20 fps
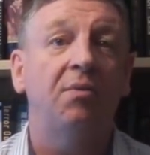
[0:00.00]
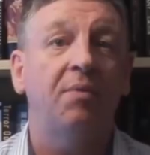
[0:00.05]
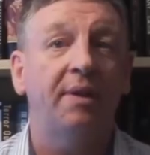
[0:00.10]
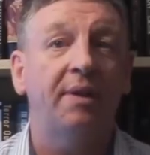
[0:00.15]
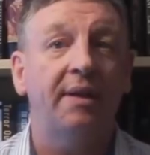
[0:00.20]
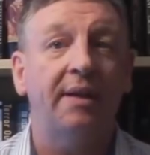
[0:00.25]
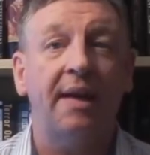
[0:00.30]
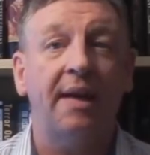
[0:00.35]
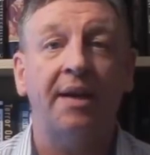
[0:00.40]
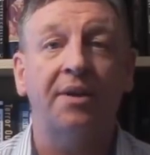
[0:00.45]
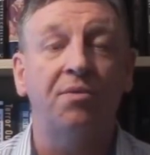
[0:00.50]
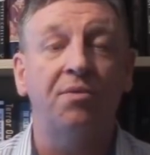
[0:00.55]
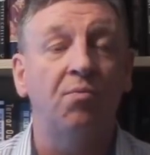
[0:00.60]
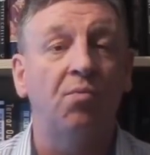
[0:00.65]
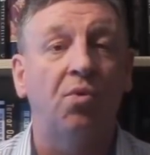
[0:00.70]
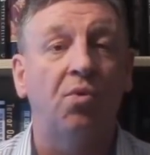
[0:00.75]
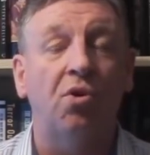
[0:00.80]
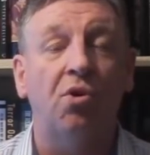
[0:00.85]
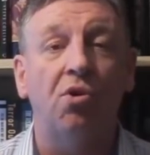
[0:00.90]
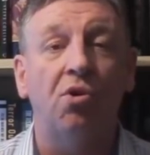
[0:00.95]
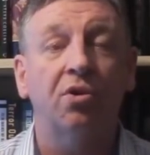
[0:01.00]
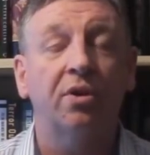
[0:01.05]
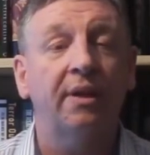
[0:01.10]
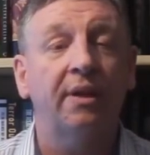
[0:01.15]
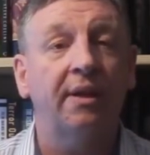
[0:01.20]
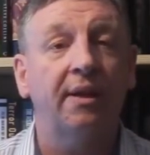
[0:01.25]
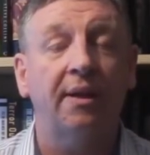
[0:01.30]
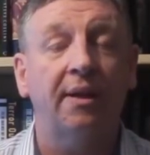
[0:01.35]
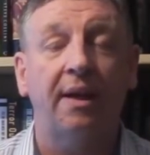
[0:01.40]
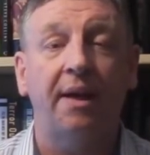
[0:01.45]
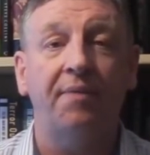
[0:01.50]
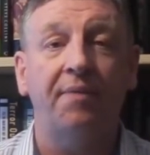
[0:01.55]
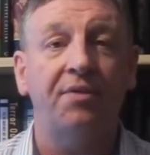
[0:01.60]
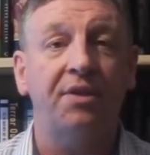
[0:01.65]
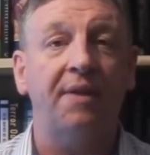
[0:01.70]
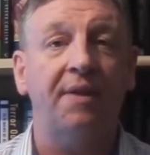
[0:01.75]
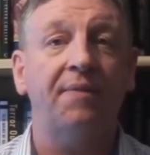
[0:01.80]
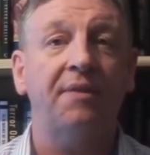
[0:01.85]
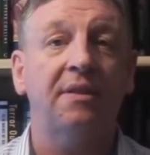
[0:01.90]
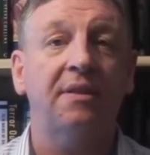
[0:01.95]
with Adam Walker and Clive
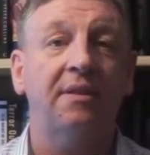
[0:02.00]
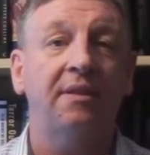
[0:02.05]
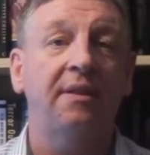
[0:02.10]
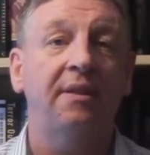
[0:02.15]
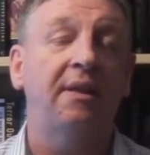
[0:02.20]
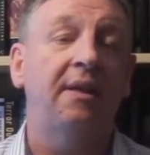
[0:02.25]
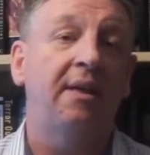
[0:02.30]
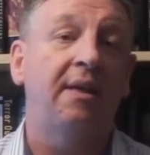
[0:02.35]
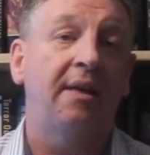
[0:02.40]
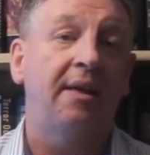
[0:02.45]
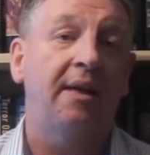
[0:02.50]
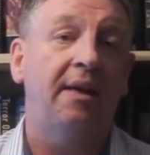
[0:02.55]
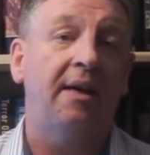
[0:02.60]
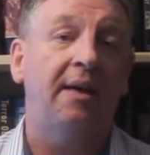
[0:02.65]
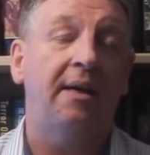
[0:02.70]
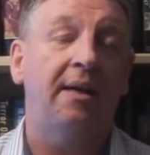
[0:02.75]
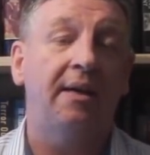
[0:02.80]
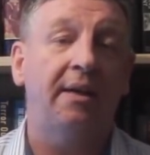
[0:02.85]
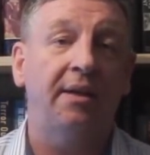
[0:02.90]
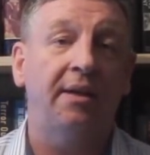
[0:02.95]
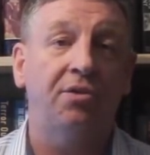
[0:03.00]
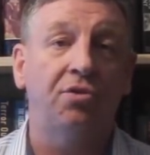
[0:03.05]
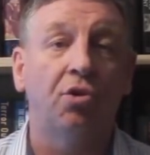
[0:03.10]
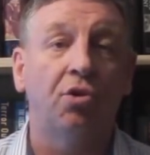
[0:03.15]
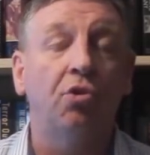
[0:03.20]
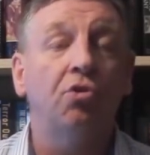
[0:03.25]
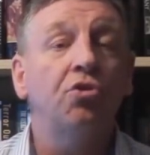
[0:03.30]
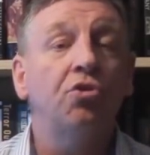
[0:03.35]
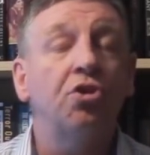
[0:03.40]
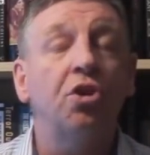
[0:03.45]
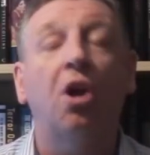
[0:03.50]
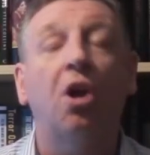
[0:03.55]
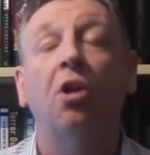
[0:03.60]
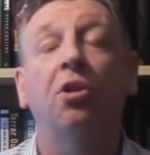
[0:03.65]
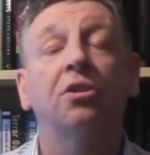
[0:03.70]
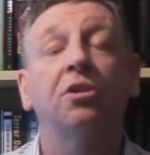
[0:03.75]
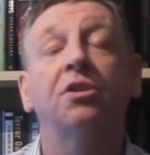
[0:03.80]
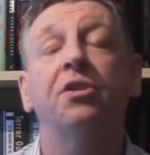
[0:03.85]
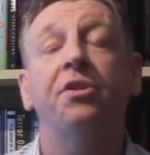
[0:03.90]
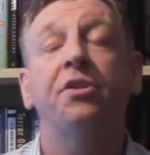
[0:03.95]
Jefferson, Dawn
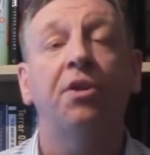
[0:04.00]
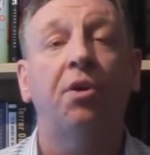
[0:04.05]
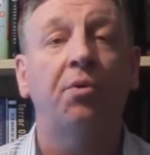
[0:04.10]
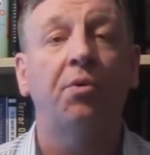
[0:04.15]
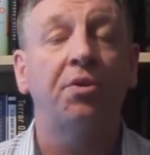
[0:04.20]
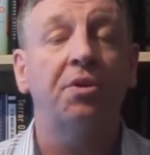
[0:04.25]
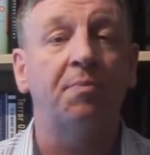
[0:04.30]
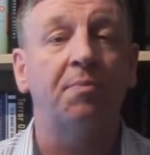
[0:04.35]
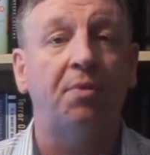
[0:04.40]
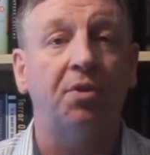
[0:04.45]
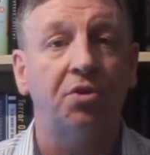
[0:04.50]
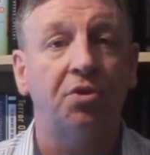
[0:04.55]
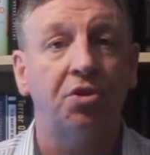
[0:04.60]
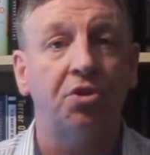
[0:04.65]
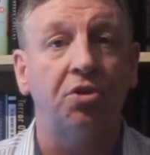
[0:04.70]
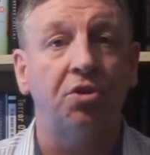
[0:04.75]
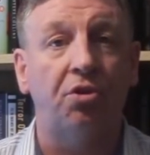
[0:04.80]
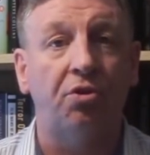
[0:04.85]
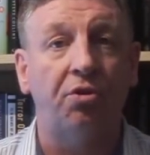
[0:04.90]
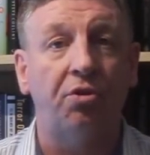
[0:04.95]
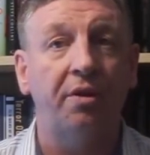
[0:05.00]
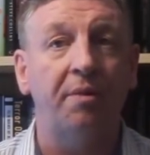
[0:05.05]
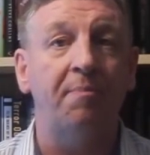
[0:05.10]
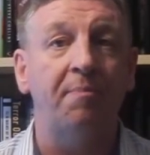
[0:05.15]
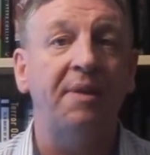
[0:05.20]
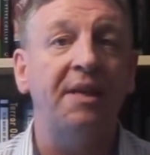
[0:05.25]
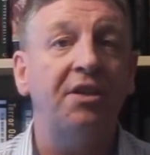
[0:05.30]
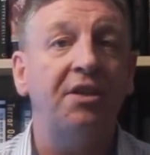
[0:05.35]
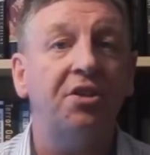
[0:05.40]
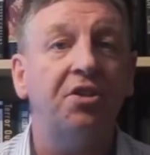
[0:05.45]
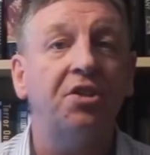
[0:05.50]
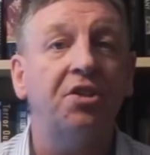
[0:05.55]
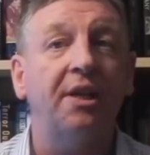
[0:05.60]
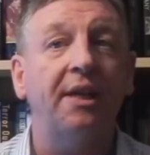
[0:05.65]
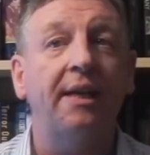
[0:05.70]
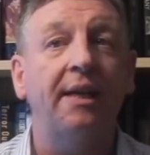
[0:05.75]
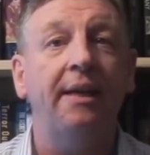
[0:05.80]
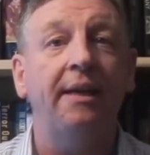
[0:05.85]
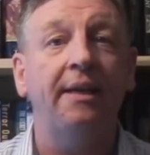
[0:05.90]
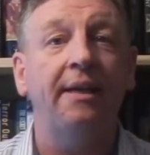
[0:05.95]
Charlton, known as Butch Dawn, and Peter
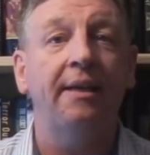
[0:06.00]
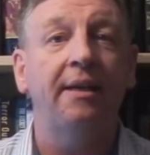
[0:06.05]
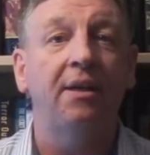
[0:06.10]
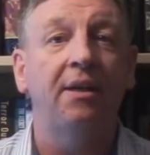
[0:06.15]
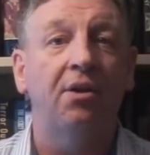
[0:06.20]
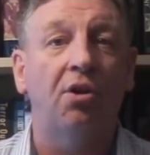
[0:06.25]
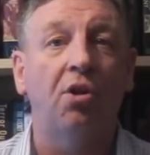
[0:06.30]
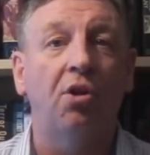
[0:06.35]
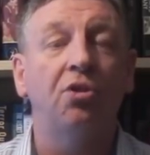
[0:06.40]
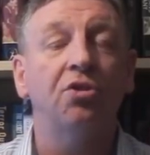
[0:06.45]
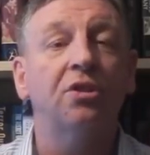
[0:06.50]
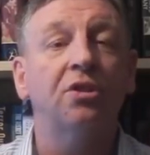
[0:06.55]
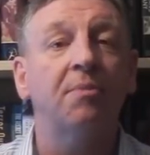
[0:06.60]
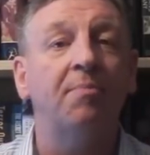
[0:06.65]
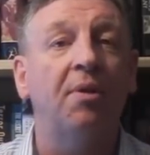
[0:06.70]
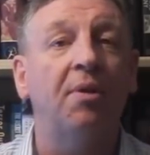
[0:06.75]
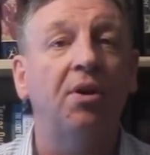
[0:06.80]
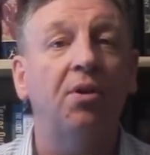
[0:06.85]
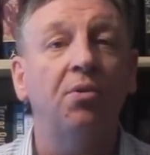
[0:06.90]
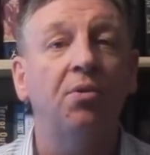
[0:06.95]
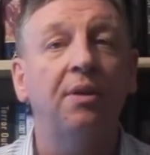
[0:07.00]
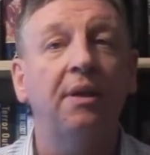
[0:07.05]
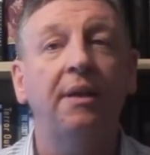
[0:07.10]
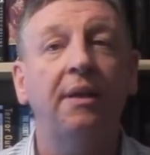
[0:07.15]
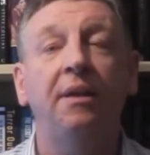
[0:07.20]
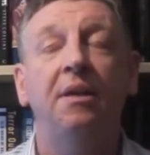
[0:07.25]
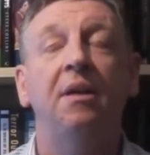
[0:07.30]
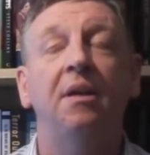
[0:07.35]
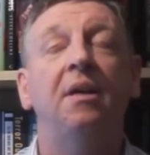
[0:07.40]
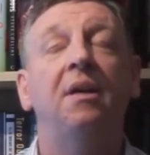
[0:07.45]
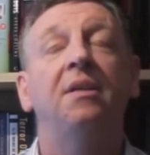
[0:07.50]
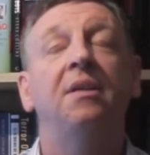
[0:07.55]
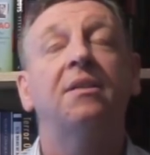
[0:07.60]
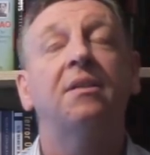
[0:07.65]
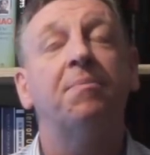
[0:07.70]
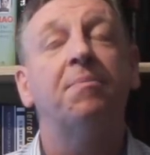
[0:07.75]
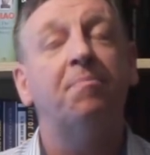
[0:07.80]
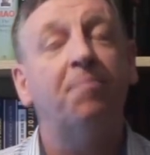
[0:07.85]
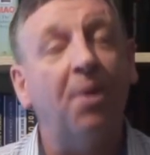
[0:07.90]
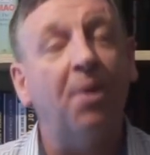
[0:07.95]
Cheney, all supposedly
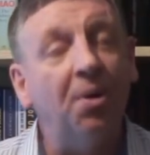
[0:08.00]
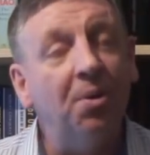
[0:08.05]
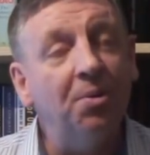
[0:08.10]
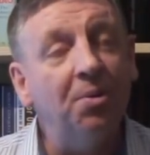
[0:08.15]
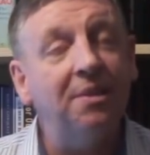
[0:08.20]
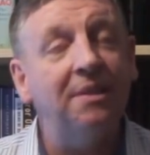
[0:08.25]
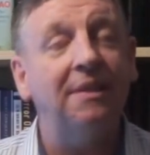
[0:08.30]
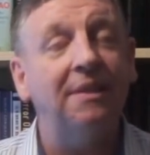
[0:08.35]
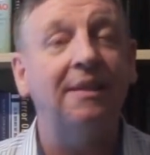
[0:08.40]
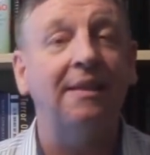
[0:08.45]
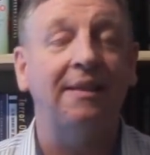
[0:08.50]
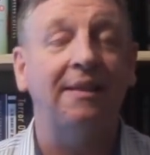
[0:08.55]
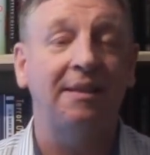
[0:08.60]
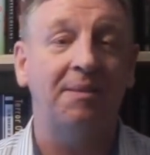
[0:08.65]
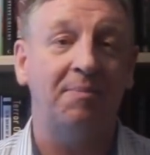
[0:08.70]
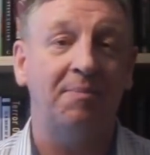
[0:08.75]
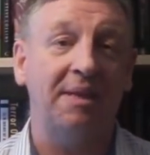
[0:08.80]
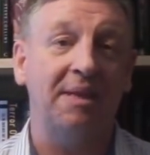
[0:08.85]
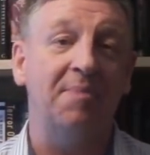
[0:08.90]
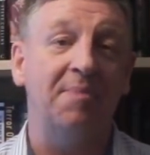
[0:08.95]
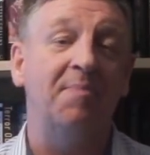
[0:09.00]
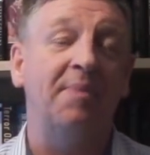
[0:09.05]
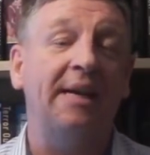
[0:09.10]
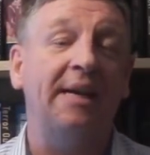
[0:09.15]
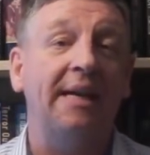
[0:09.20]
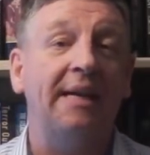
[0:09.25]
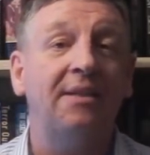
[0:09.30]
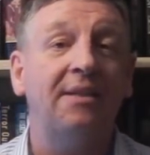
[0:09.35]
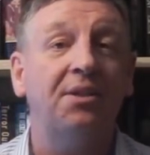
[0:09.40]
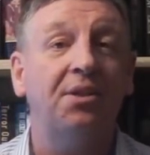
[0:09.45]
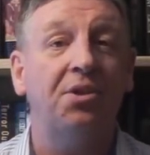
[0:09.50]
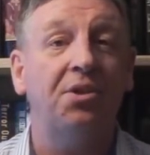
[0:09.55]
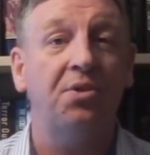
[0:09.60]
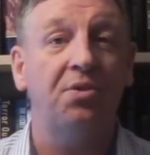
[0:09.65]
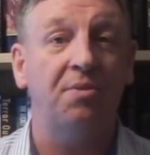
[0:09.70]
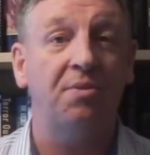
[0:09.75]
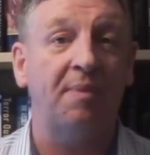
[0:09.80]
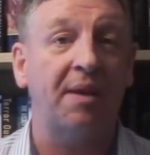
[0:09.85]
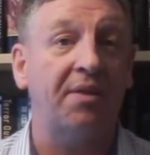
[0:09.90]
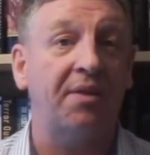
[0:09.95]
being
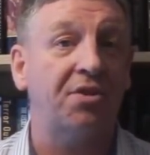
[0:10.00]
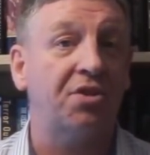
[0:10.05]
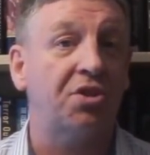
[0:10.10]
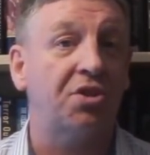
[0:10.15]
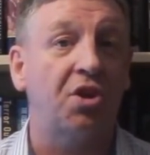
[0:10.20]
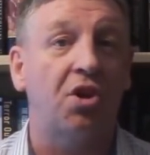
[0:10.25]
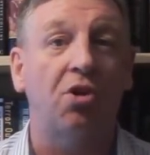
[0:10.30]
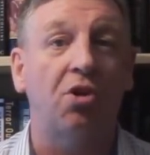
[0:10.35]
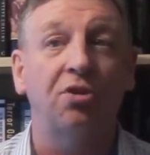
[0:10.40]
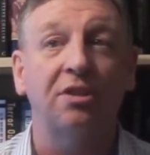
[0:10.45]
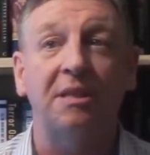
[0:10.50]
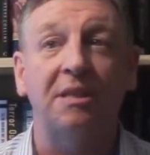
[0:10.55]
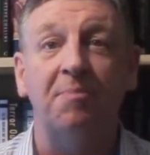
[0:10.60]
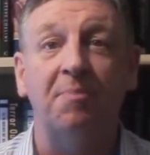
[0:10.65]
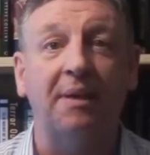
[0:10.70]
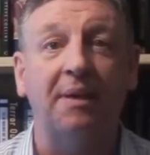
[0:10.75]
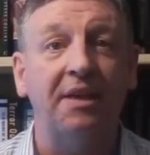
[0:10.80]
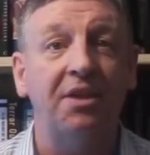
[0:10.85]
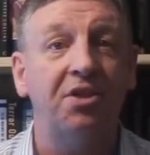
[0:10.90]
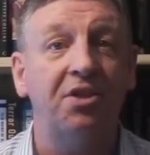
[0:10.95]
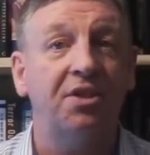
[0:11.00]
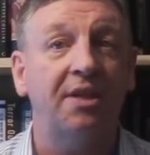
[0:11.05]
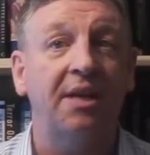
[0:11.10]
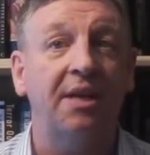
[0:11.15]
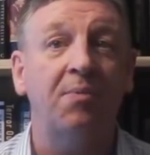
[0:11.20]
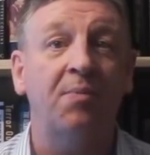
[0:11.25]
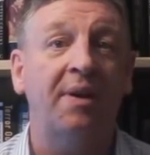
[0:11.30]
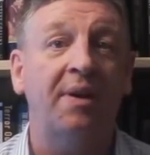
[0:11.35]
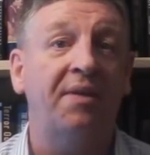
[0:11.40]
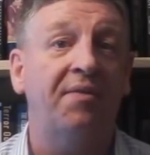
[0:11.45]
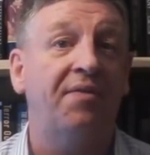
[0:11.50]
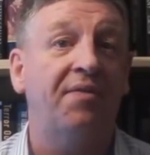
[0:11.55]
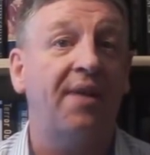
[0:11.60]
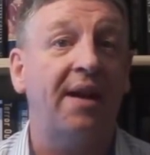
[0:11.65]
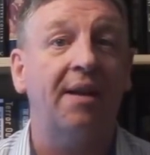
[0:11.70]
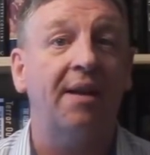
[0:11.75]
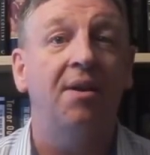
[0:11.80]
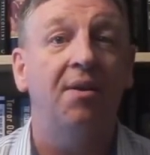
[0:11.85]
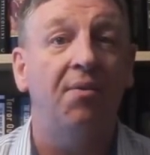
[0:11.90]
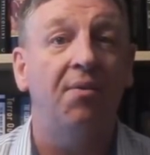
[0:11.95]
persecuted by the Stasi police state, when in
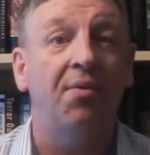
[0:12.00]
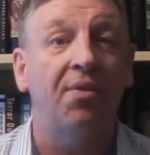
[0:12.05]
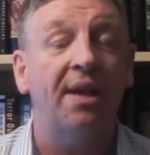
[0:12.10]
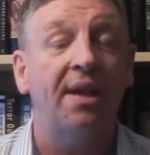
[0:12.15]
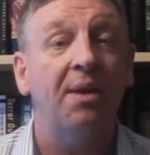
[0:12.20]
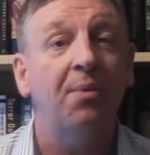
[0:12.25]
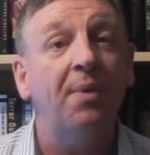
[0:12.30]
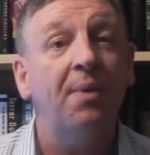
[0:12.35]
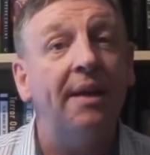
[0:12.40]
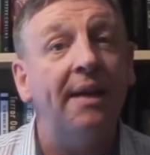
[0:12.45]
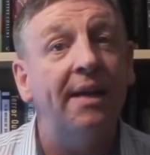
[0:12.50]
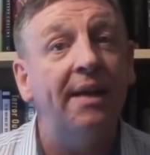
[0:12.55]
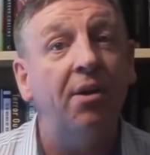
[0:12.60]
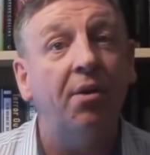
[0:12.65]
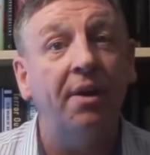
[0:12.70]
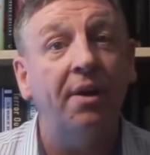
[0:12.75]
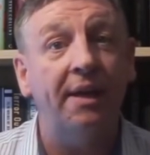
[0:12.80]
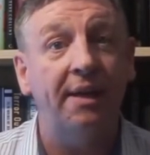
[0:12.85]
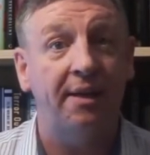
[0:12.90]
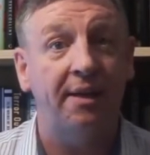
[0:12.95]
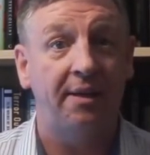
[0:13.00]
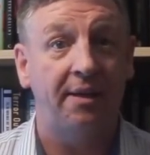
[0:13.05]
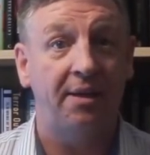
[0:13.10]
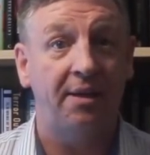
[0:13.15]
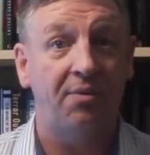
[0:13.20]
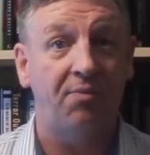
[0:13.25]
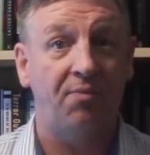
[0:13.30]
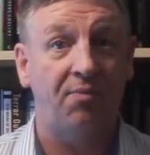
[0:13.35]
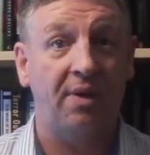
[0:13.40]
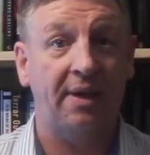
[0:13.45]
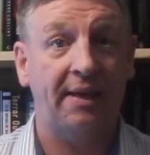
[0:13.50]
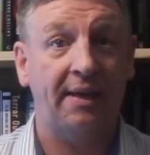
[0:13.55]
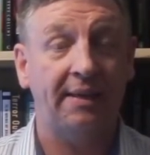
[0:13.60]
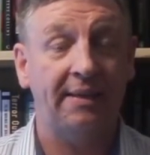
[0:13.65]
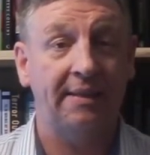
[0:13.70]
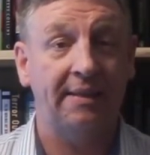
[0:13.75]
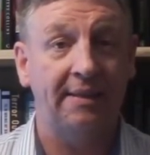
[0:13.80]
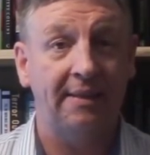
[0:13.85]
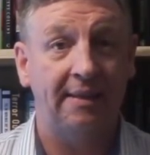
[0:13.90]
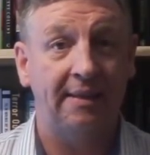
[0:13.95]
fact they were in on it,
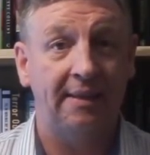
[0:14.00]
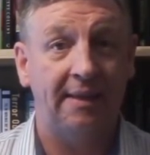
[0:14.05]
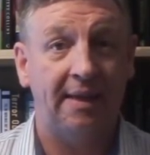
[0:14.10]
right?